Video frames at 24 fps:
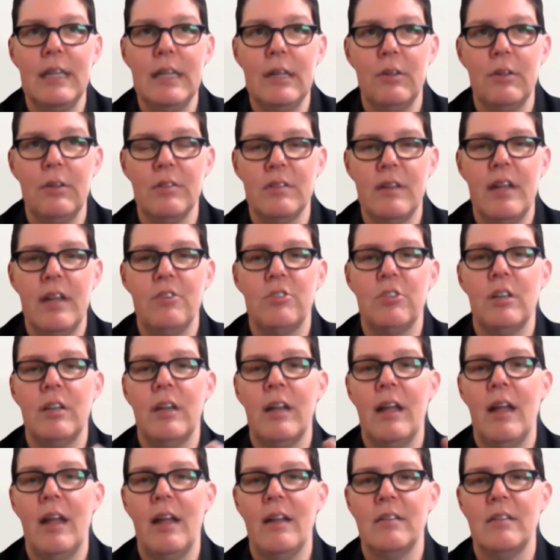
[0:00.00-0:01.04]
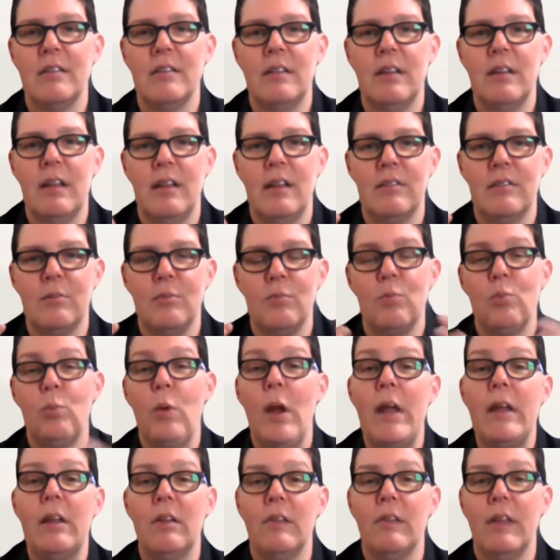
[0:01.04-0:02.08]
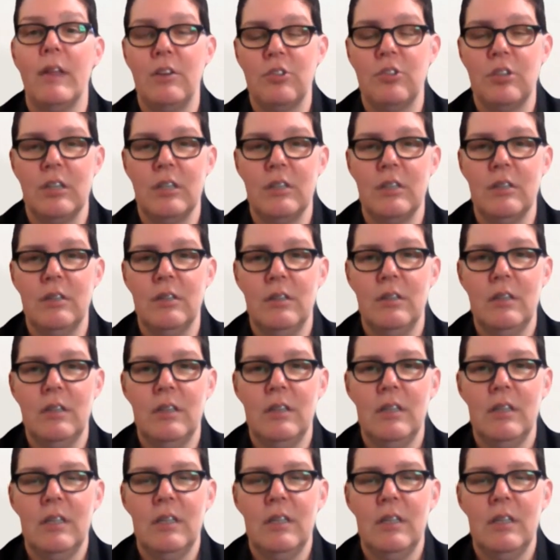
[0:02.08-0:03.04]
legalization as regulation,